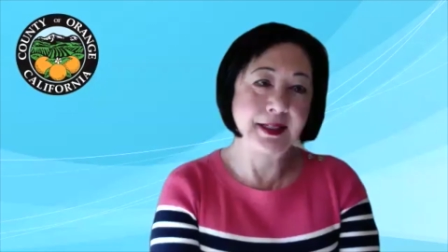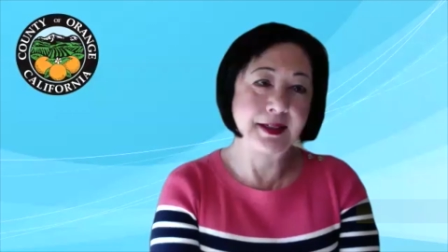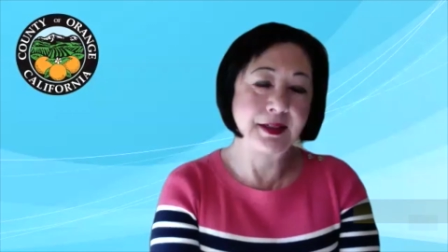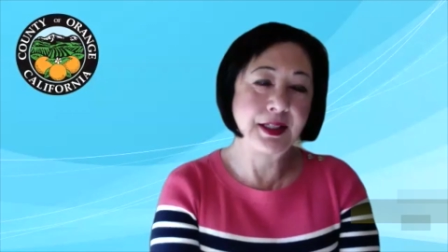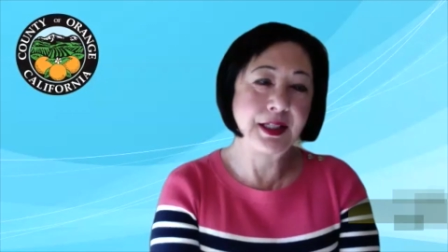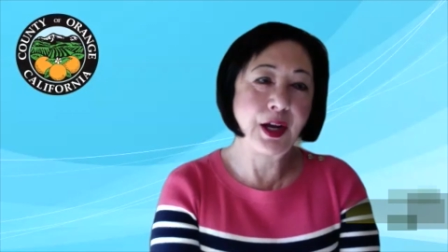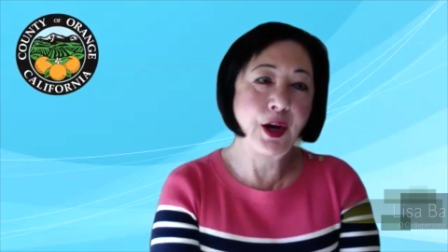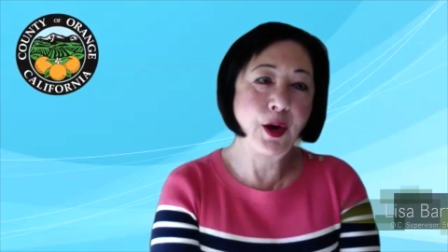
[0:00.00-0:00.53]

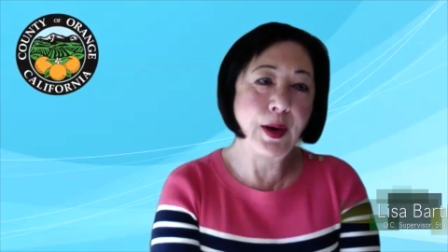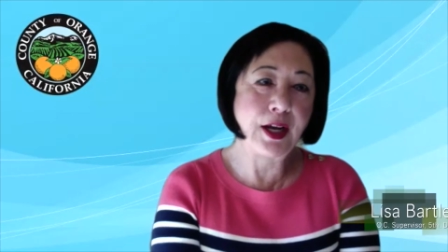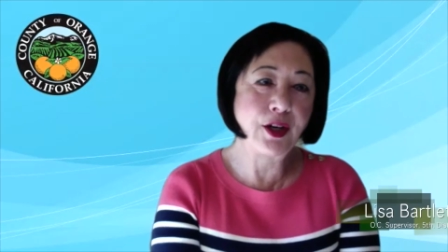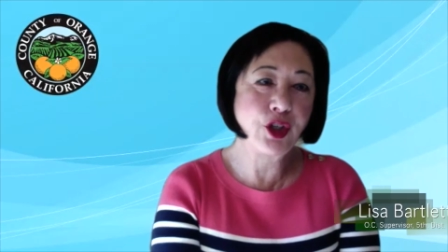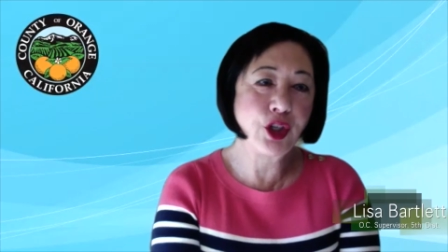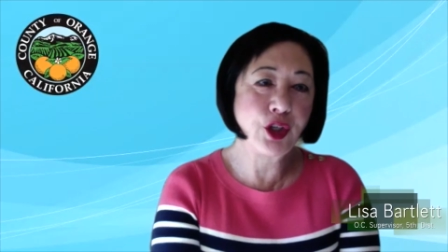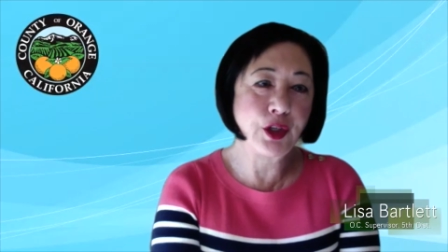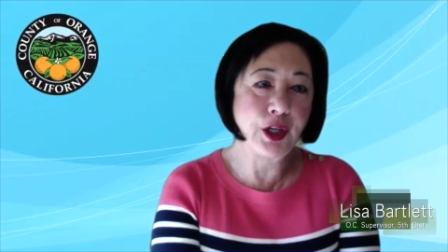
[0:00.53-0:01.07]
So,
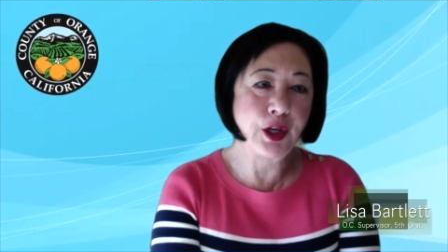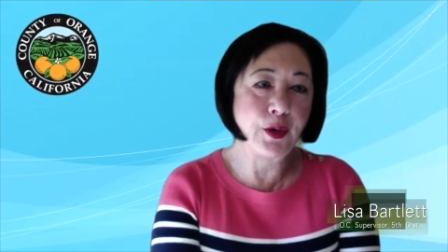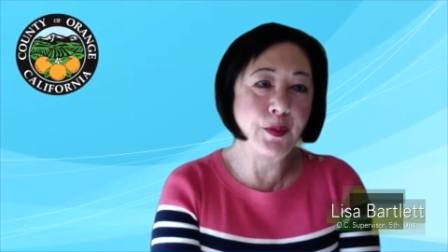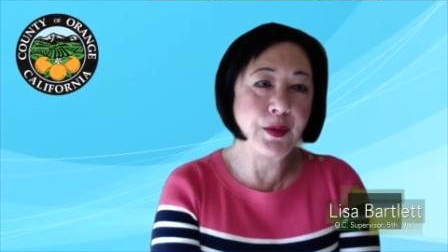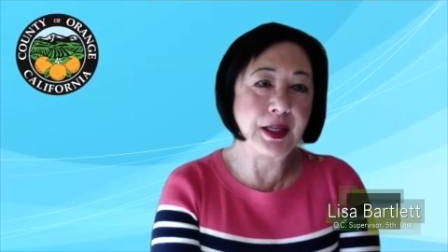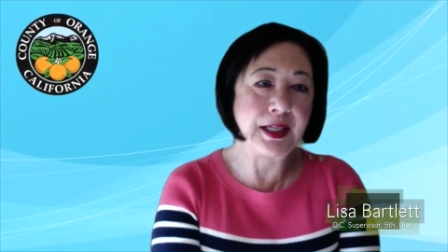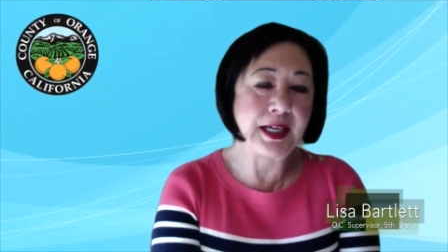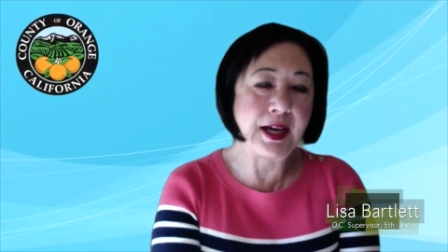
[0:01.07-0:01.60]
as you know,
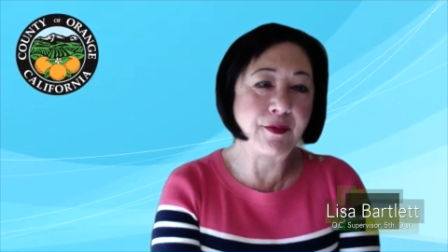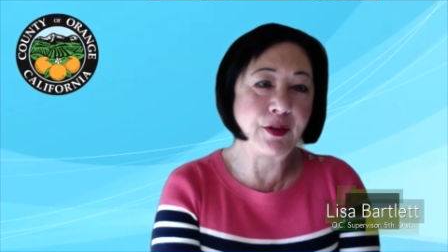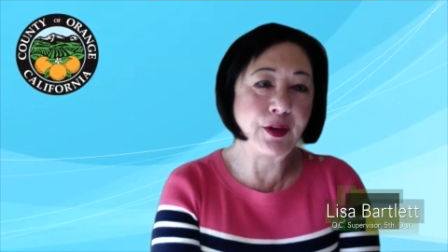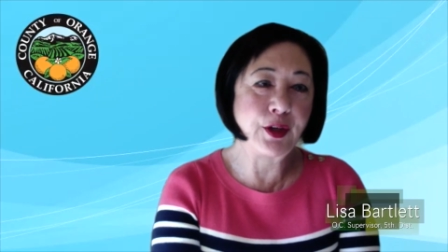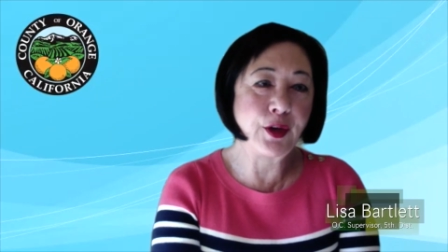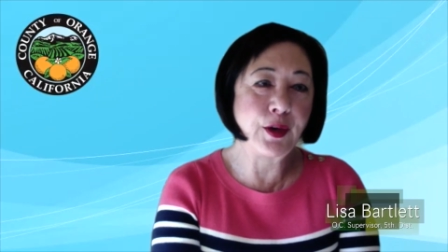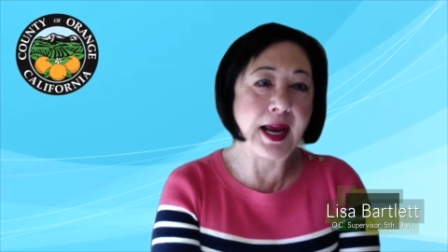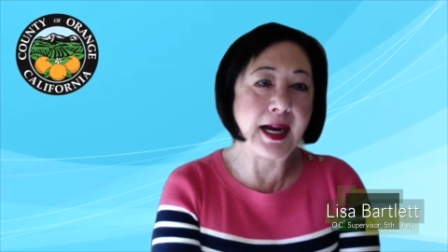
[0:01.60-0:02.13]
the
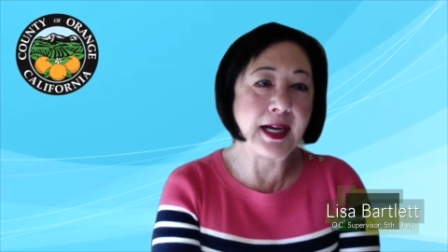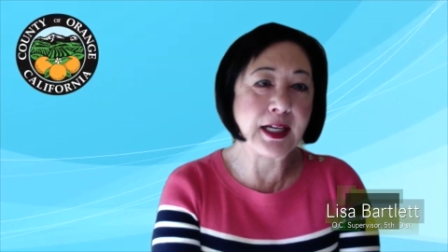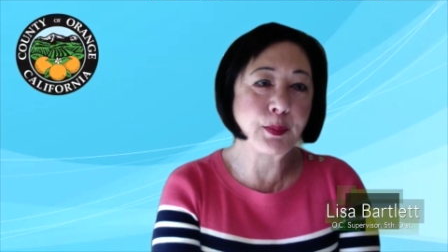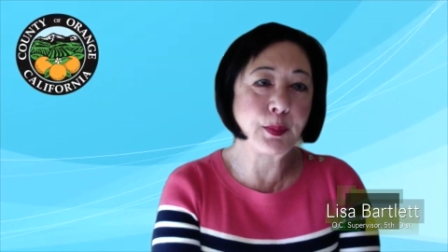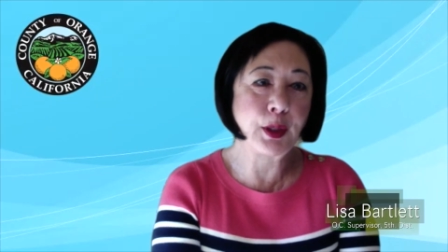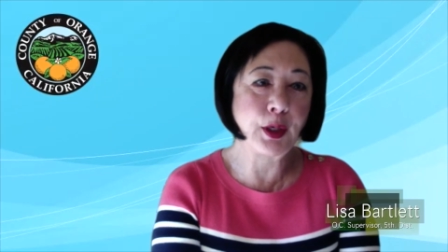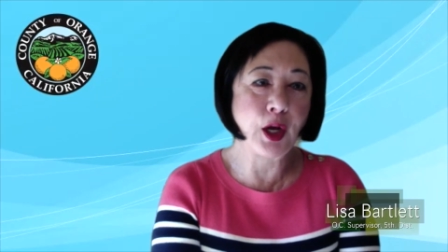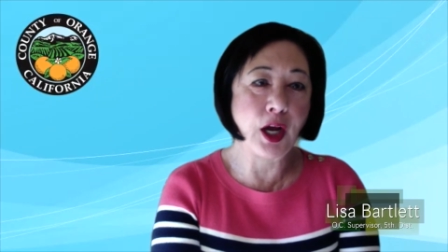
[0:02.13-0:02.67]
governor has
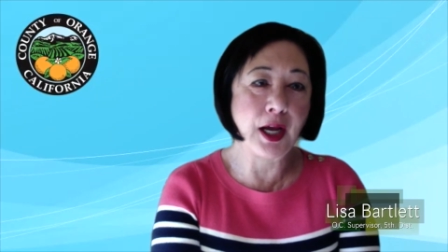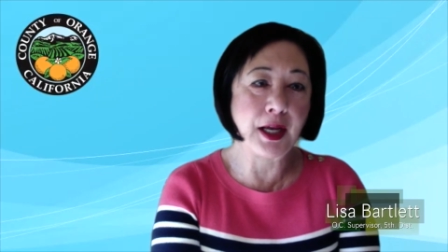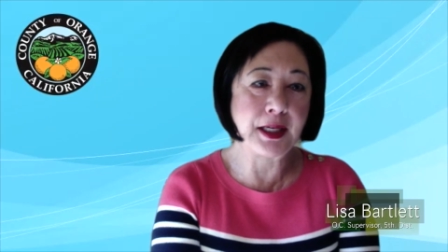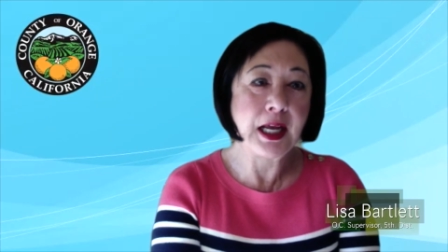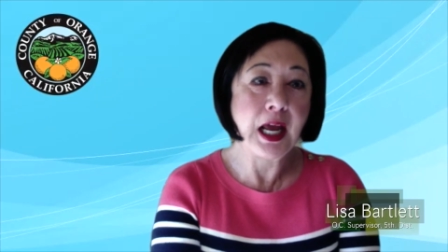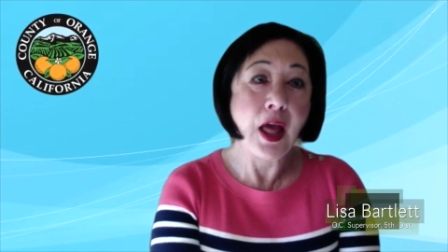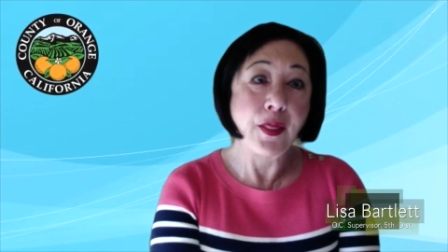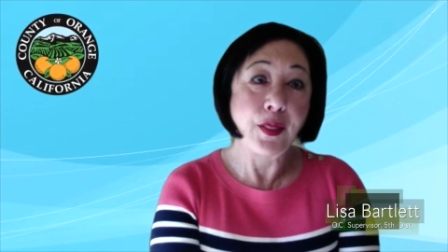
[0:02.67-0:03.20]
put on
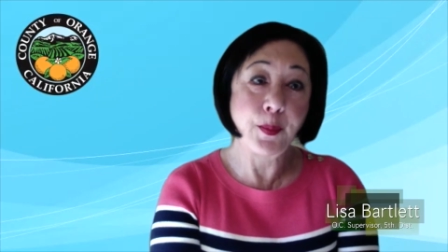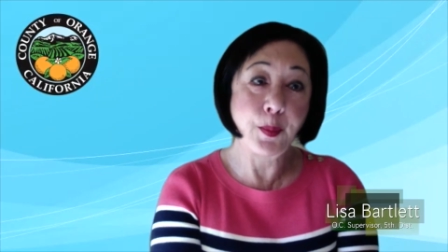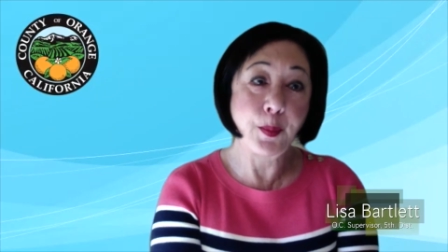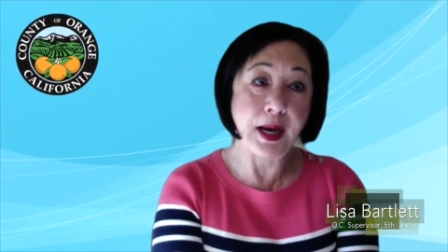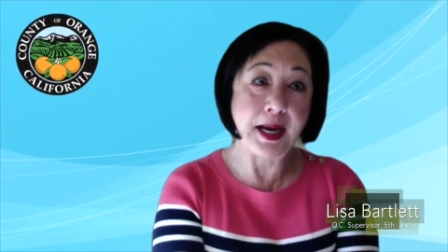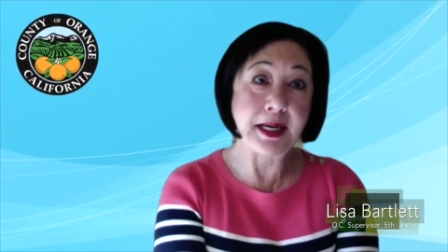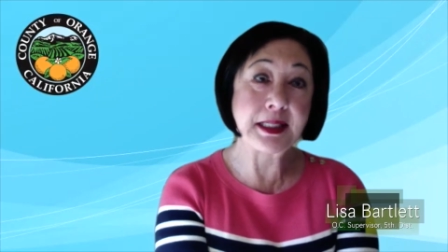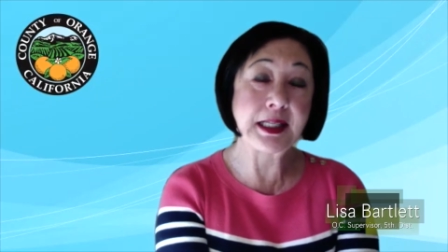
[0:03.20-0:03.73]
the
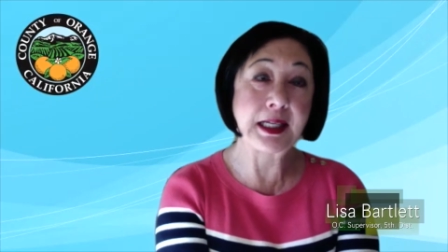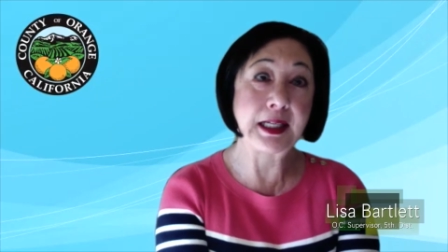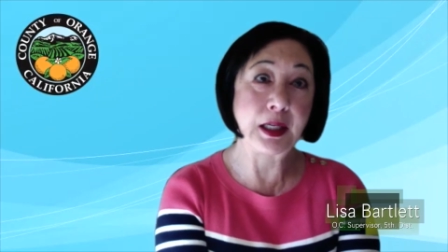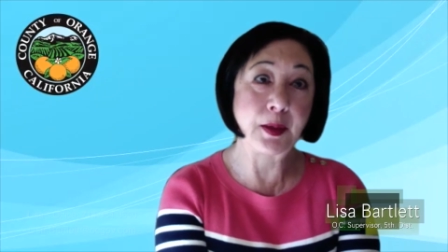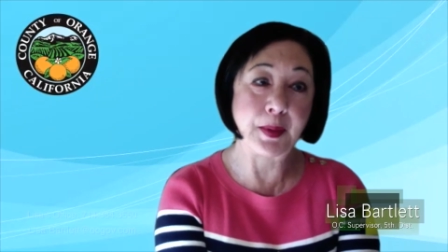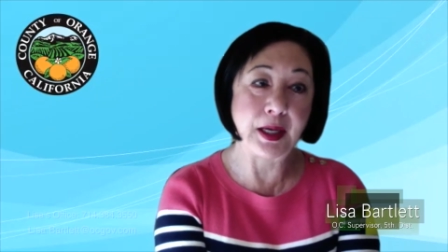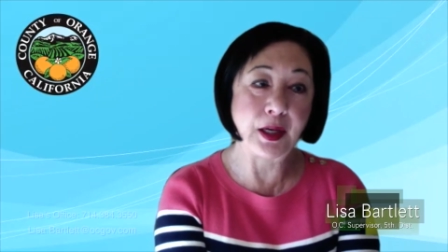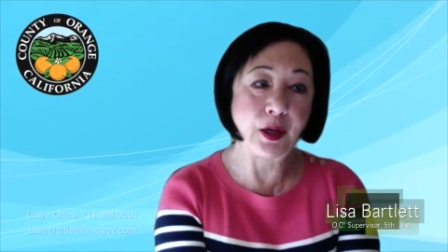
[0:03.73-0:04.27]
brakes a
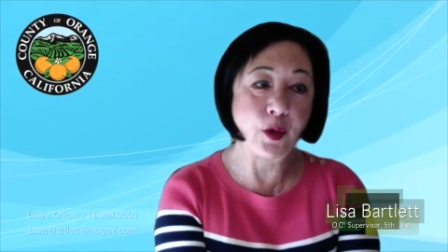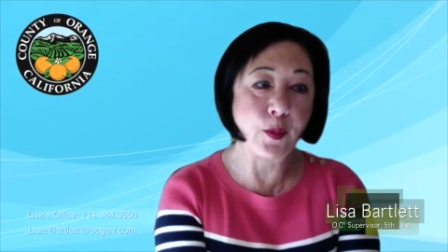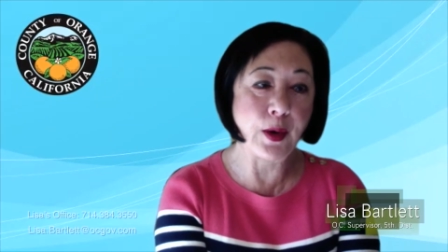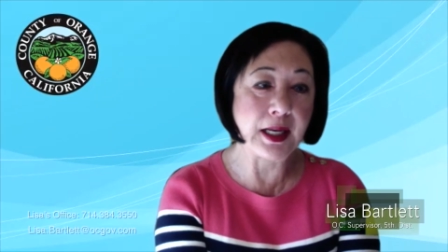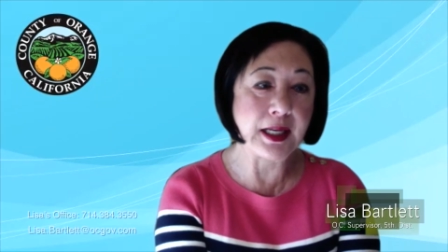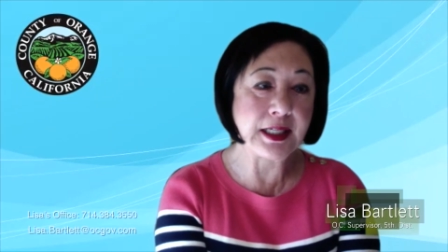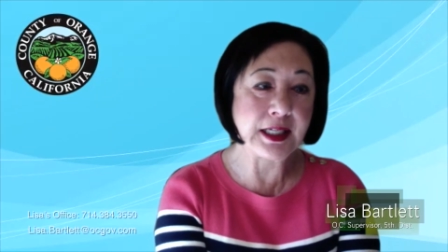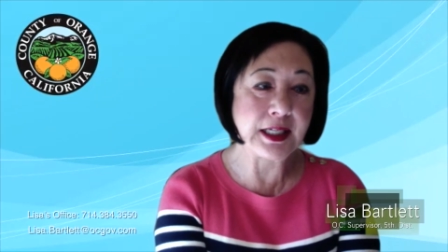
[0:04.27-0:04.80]
little bit
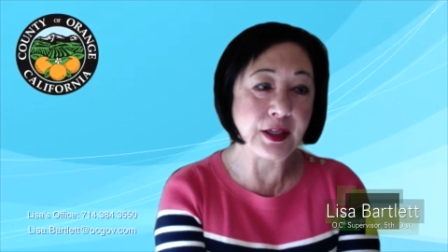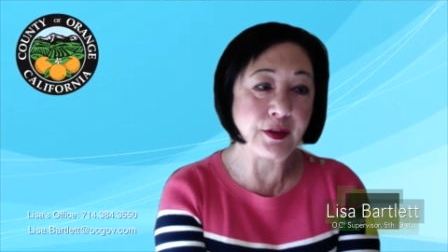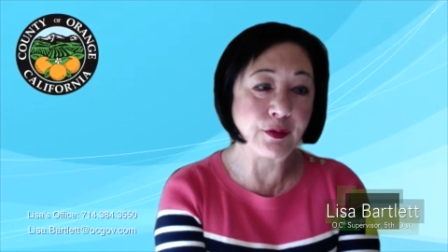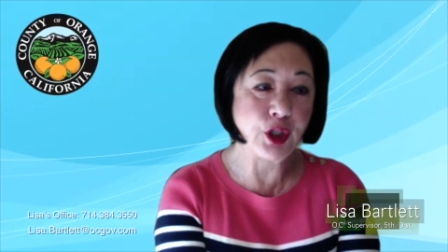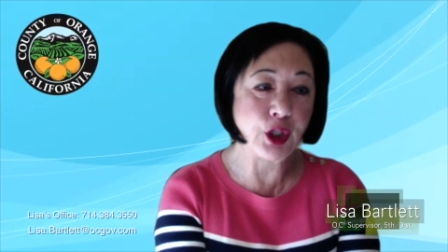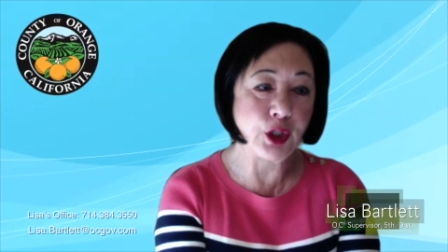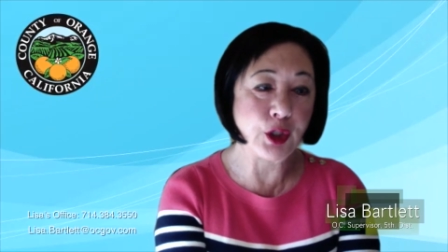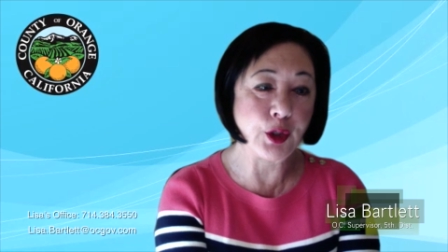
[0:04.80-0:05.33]
relative
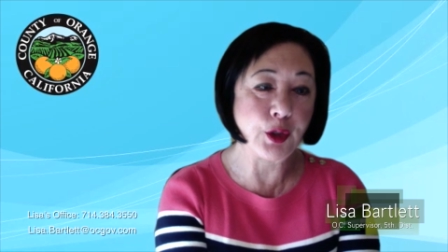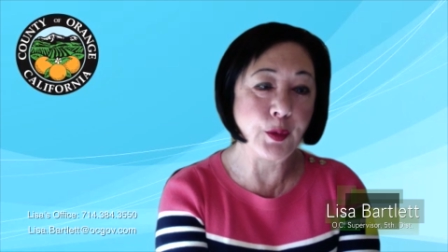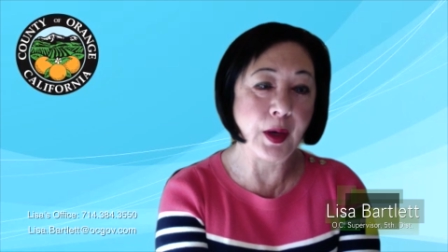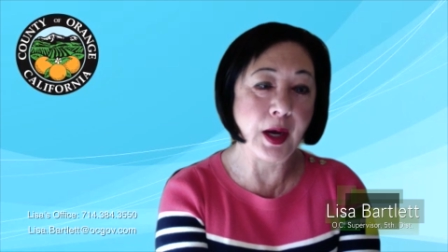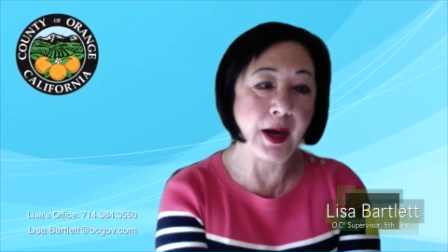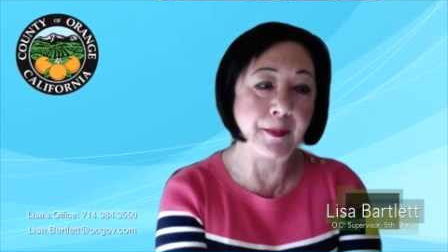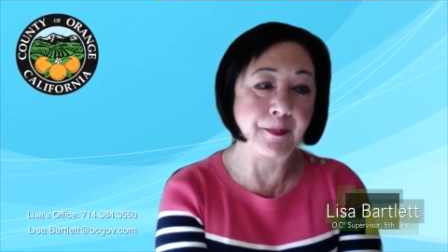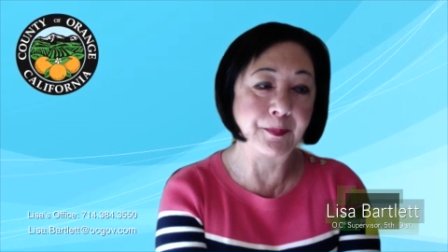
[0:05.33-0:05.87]
to
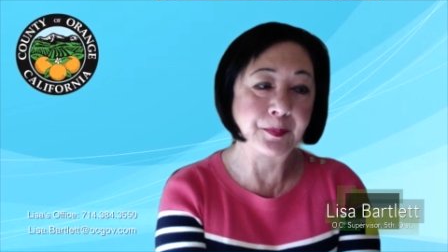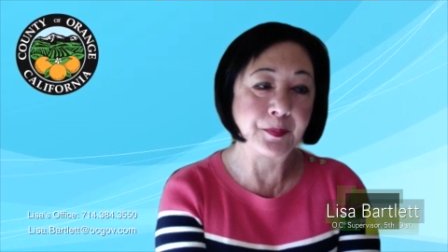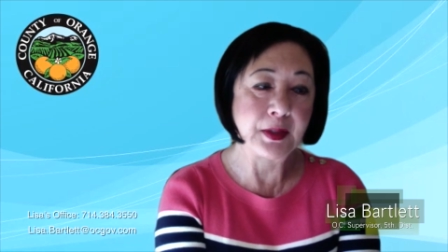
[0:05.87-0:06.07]
um,